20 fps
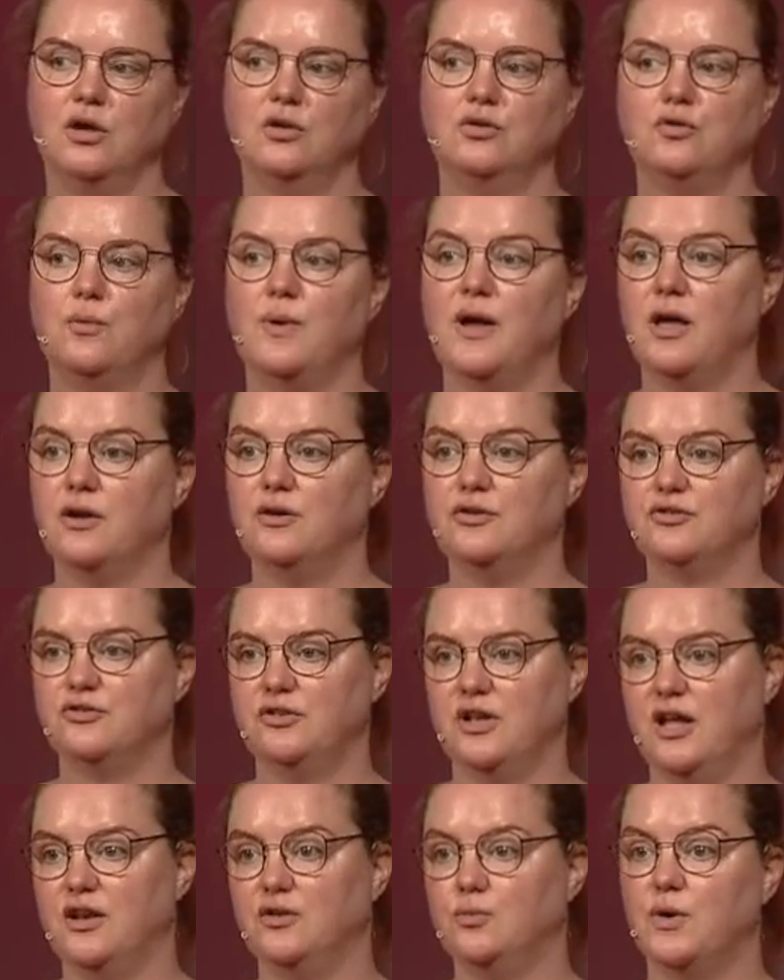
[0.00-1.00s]
Do I
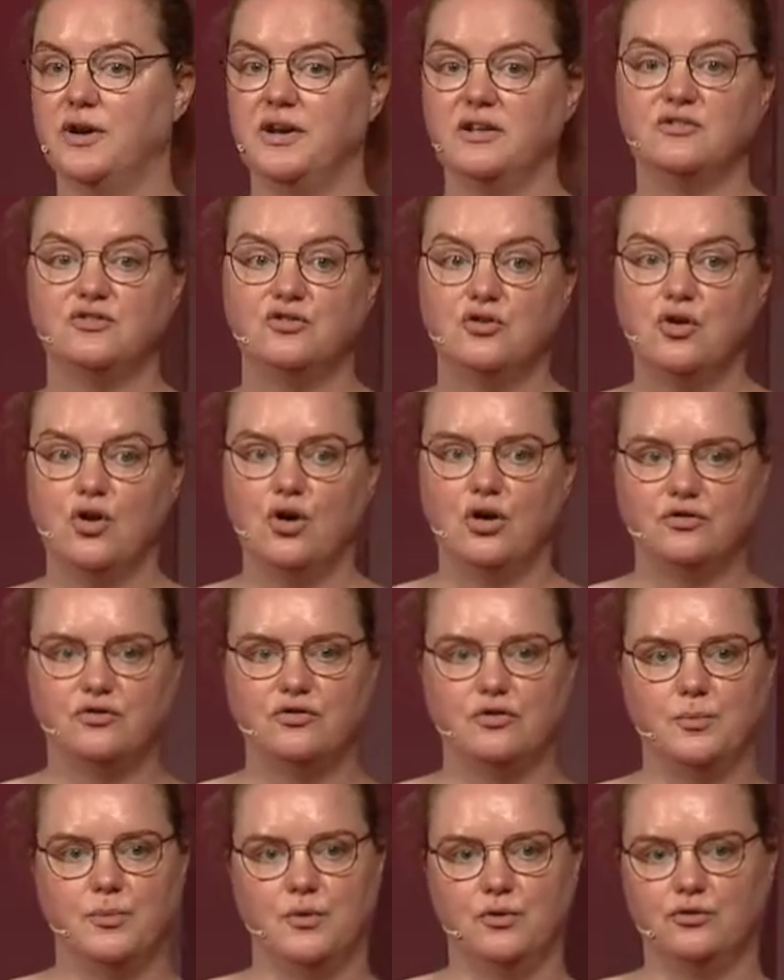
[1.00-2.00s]
understand what it's not
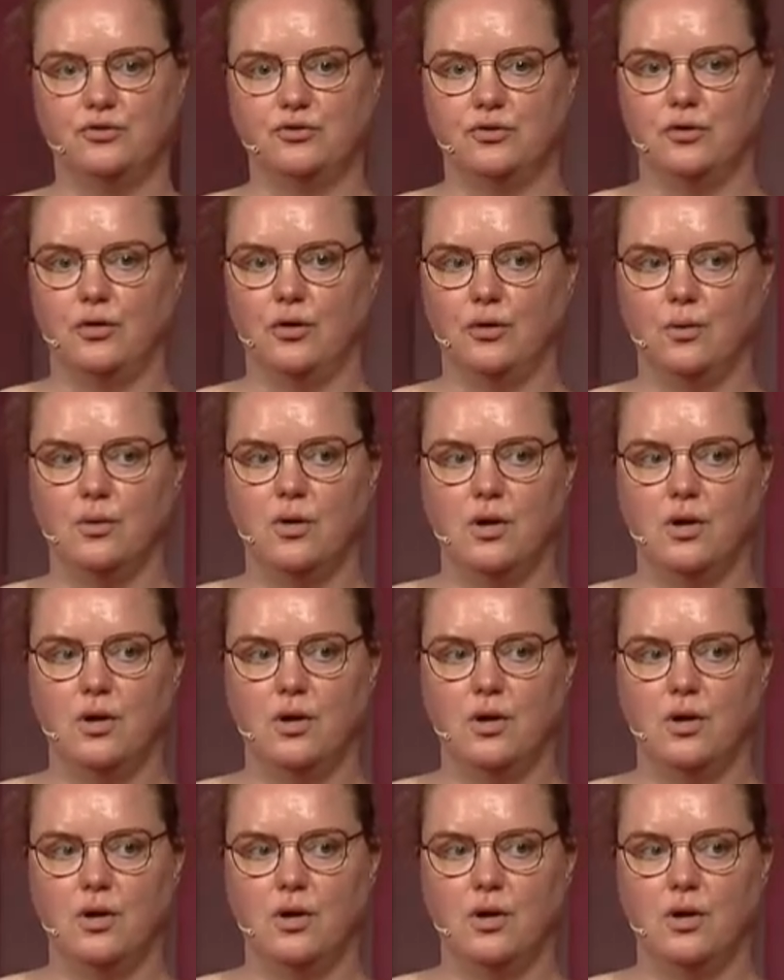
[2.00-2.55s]
supposed to do?